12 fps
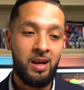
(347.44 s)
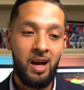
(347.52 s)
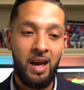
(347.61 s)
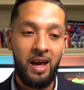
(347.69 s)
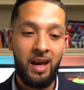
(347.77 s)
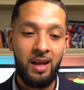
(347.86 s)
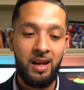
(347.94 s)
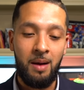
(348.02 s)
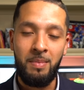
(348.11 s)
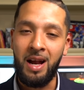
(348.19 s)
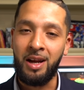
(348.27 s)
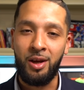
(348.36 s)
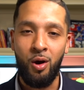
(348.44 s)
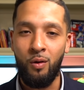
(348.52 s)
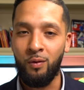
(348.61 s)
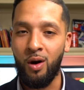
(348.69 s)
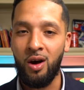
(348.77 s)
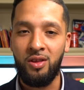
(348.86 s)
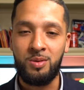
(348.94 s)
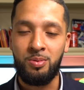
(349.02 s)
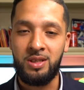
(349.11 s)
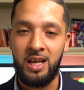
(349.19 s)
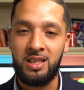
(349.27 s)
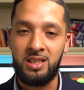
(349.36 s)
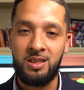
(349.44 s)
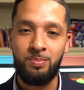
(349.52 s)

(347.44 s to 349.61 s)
And I'm not going to go over all those protections,